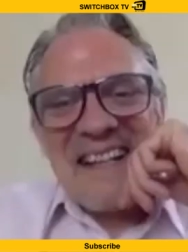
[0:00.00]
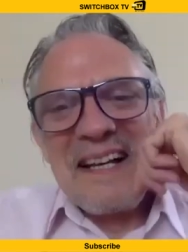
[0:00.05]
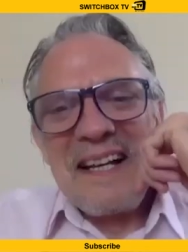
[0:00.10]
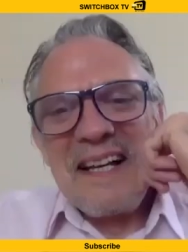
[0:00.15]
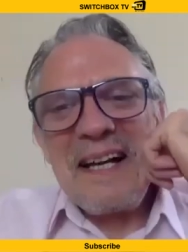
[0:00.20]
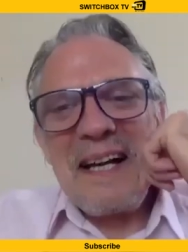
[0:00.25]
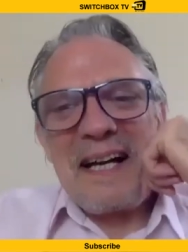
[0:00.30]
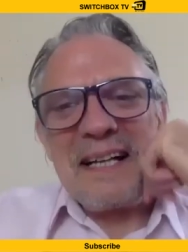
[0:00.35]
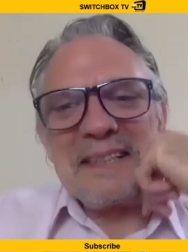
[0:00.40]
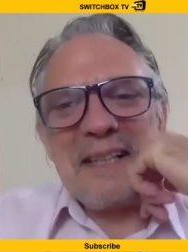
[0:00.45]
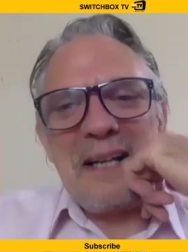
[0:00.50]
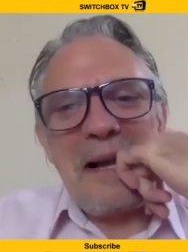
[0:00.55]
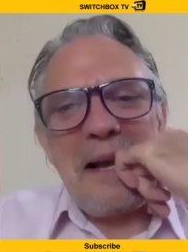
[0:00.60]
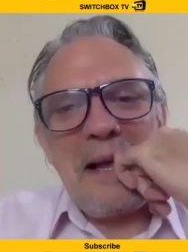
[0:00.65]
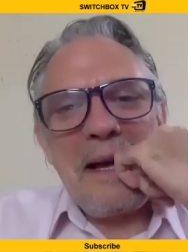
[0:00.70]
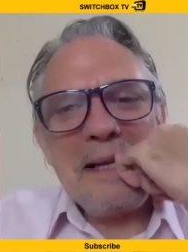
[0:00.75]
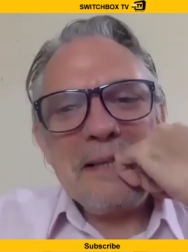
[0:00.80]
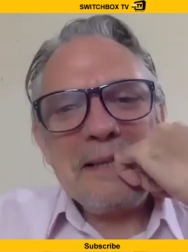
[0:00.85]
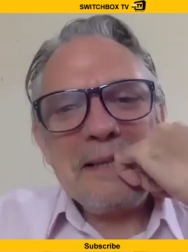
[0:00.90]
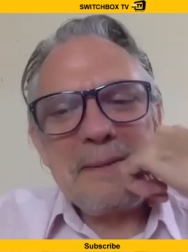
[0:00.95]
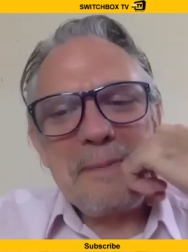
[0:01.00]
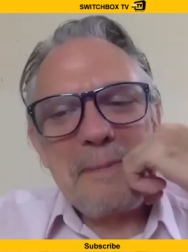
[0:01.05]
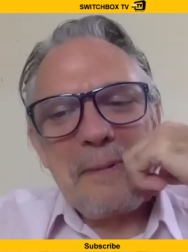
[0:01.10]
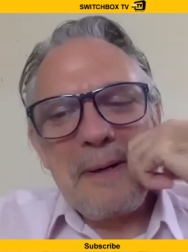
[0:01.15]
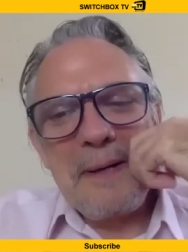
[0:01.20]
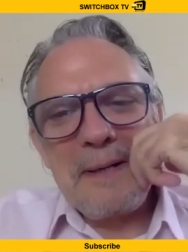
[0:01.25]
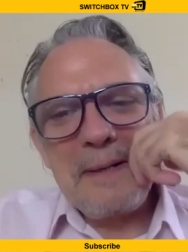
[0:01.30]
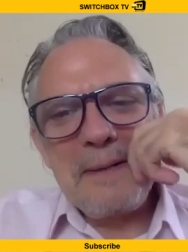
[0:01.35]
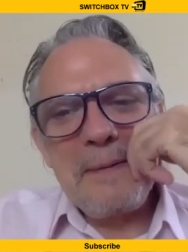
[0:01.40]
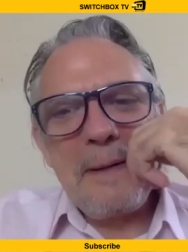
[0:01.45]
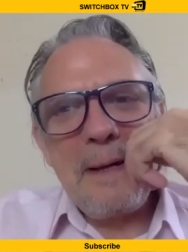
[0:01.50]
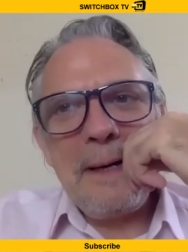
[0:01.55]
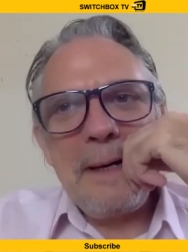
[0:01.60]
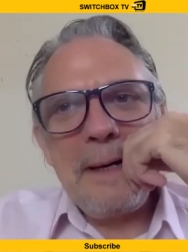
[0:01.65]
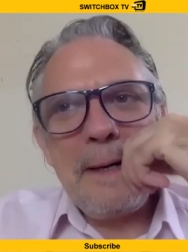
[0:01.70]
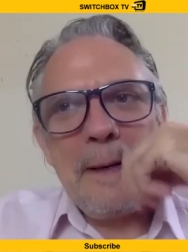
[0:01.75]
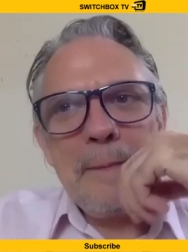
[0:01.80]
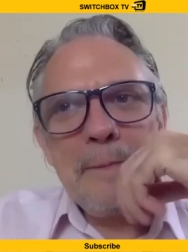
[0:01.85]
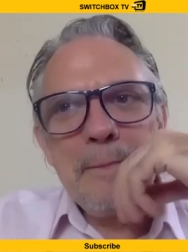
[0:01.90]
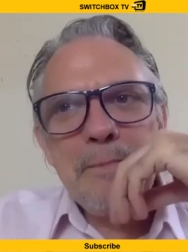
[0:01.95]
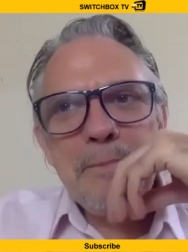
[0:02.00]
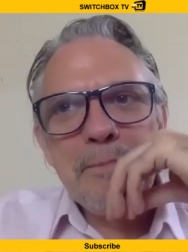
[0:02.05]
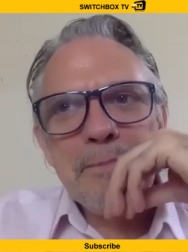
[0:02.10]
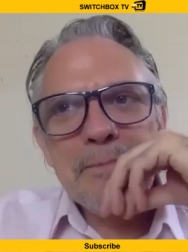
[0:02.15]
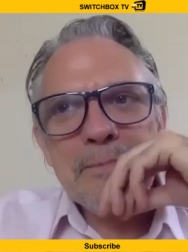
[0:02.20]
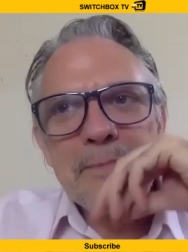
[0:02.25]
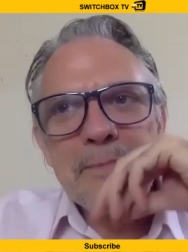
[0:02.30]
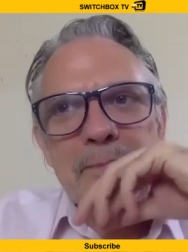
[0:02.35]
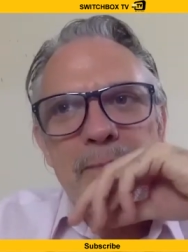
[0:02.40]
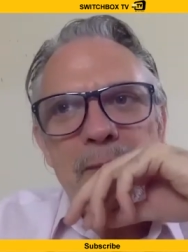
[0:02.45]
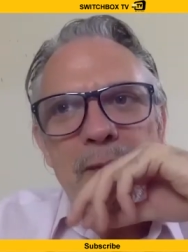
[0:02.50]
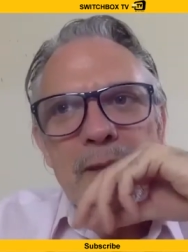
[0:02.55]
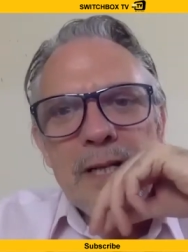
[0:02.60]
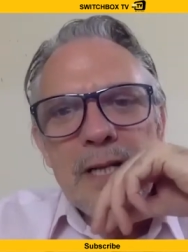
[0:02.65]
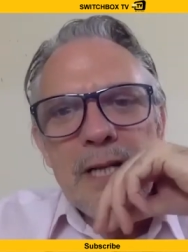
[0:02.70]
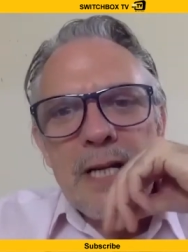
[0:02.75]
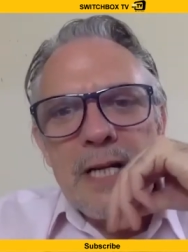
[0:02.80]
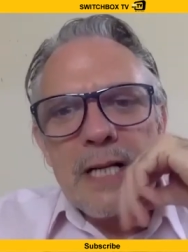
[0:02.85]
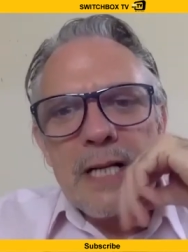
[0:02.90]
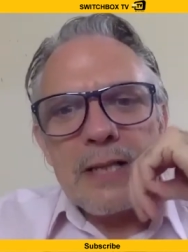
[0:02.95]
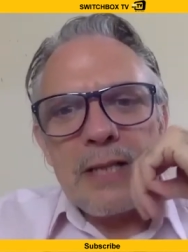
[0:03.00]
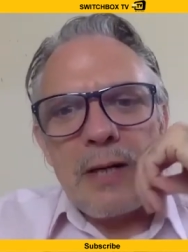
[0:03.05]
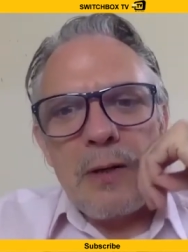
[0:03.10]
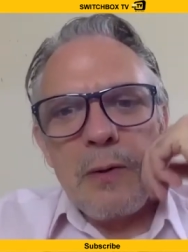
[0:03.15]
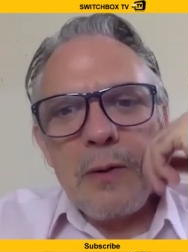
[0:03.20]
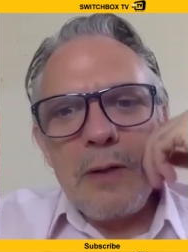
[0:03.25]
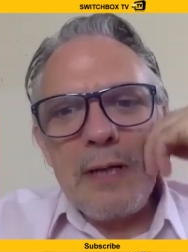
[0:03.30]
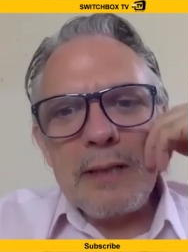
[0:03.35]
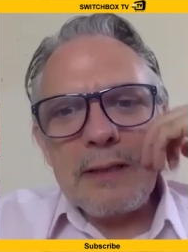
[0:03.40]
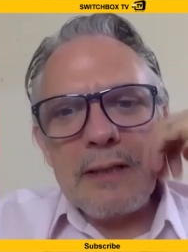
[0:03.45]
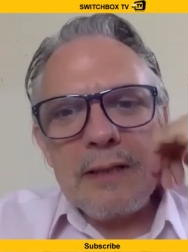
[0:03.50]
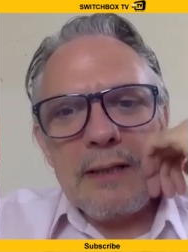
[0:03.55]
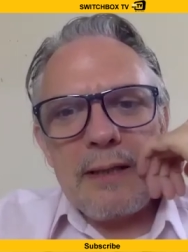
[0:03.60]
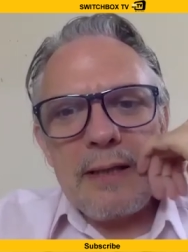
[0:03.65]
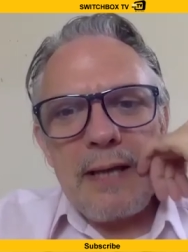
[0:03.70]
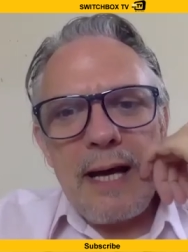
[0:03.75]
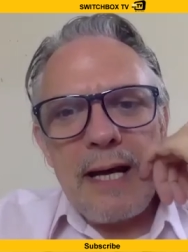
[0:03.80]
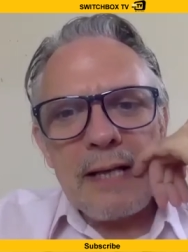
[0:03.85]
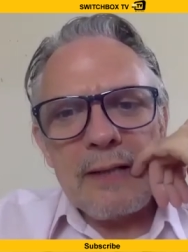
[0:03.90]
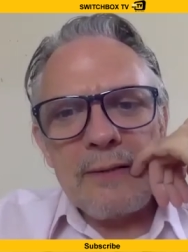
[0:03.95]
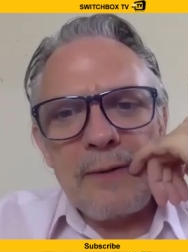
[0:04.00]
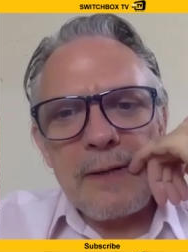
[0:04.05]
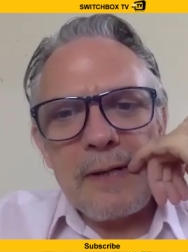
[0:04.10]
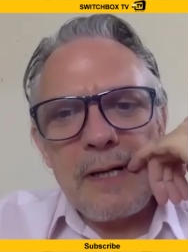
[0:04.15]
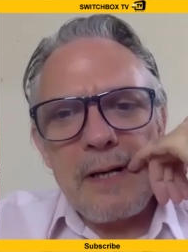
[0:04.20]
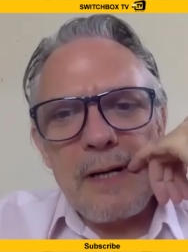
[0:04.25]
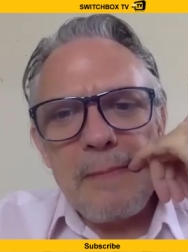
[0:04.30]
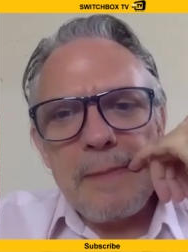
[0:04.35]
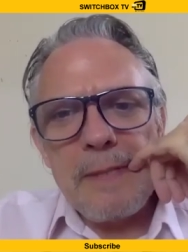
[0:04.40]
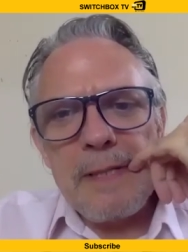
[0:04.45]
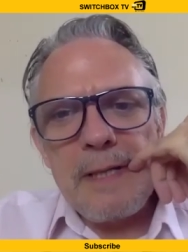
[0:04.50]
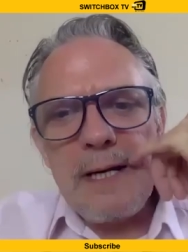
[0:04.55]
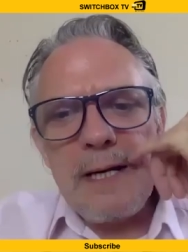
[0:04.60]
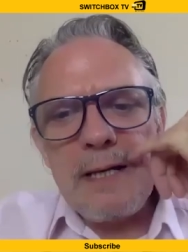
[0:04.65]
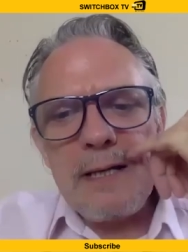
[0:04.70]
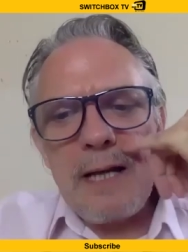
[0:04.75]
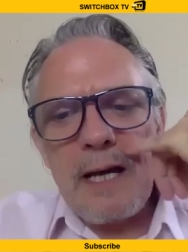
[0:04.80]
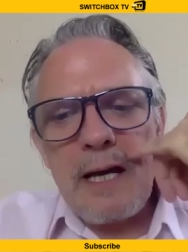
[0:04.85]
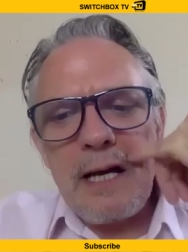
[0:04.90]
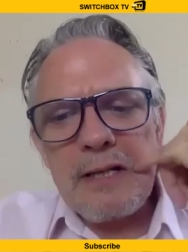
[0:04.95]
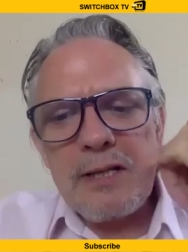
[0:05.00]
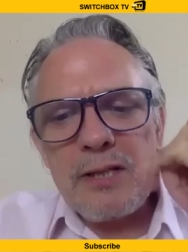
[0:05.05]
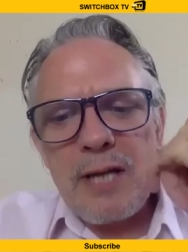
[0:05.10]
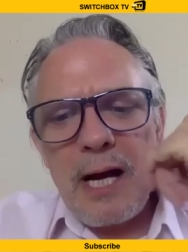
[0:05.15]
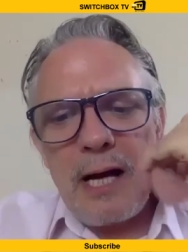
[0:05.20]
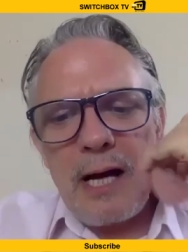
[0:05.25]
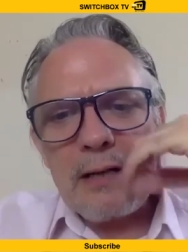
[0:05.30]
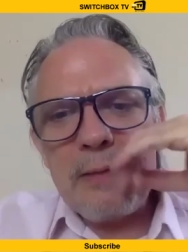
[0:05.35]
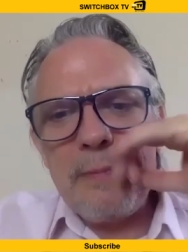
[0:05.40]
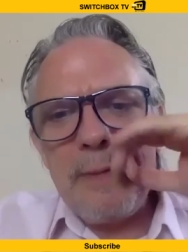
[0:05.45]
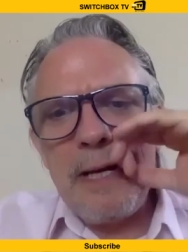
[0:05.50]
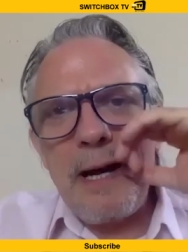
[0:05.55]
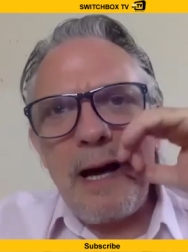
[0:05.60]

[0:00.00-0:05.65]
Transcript: That's class. But yeah. So listen, thanks for coming and chatting to me.